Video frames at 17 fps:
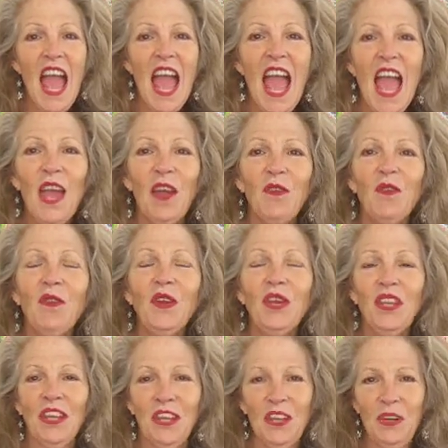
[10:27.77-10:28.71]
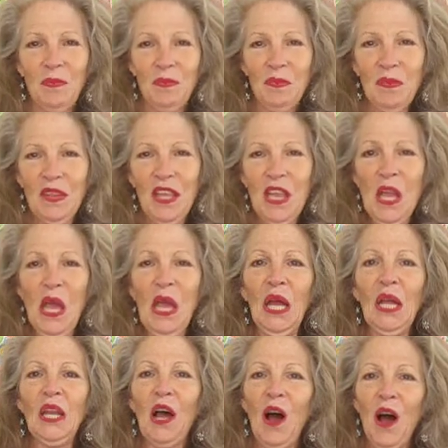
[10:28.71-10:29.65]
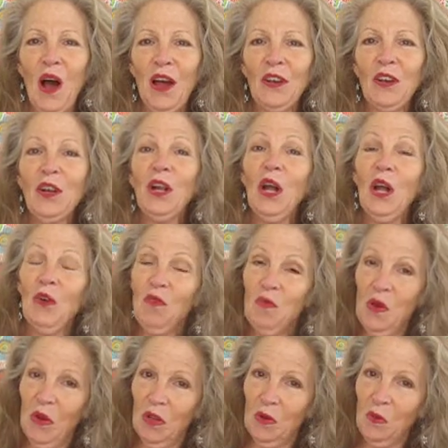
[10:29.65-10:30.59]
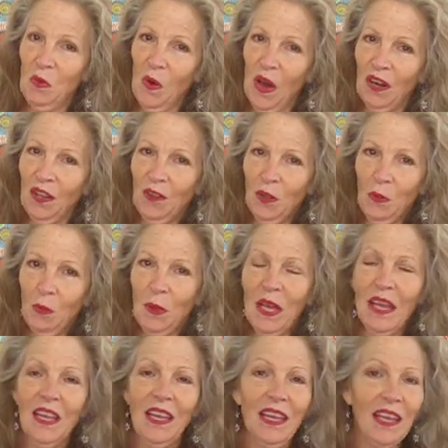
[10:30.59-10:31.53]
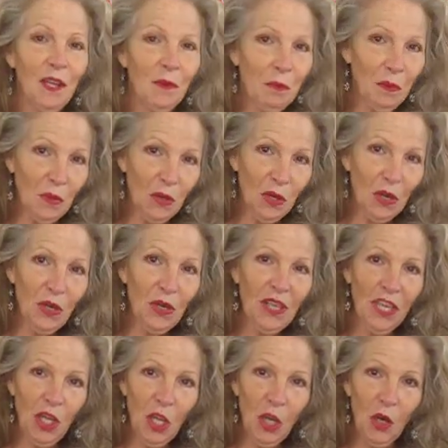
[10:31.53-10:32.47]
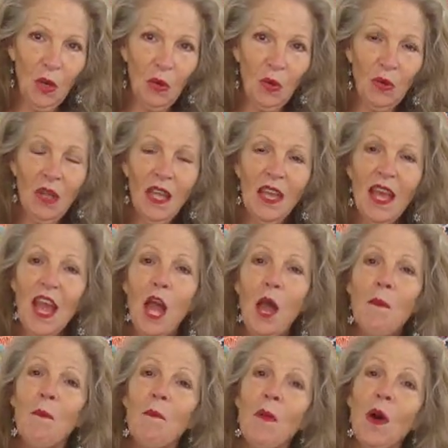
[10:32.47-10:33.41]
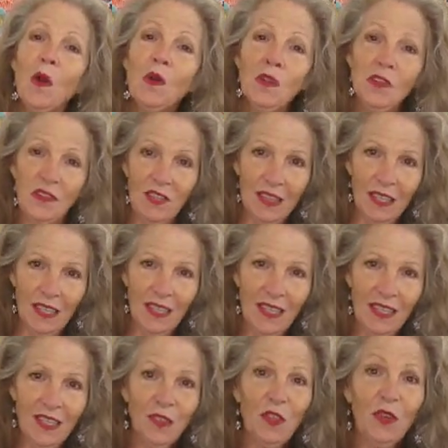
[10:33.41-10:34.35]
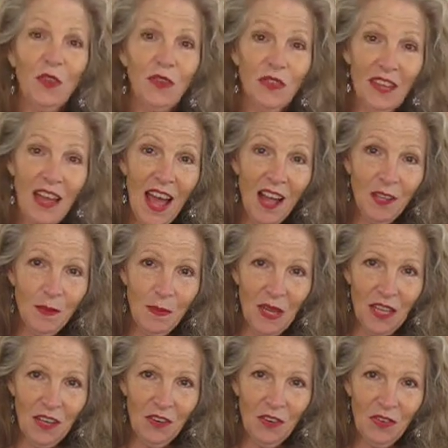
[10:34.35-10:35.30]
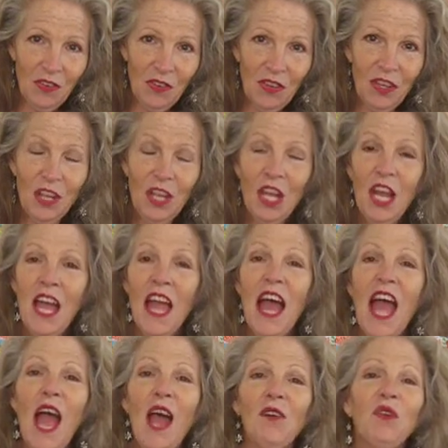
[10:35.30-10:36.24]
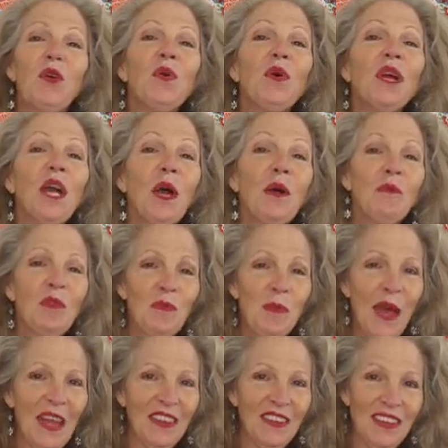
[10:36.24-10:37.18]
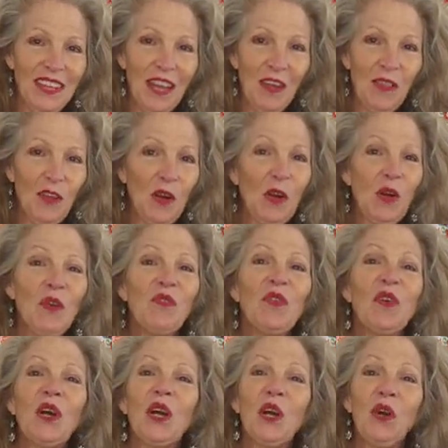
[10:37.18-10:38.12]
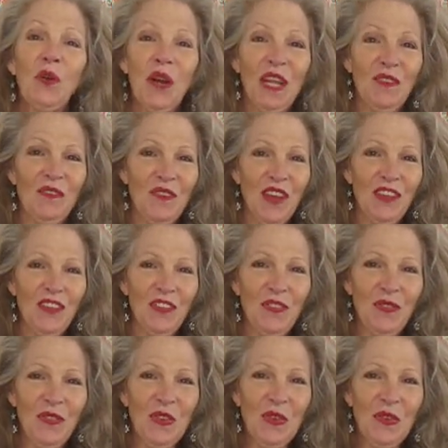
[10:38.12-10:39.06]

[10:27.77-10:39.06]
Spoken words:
every year in honor of William Guadalupe and bird and goat, and mostly those salamanders. Everyone comes back together for a great festival.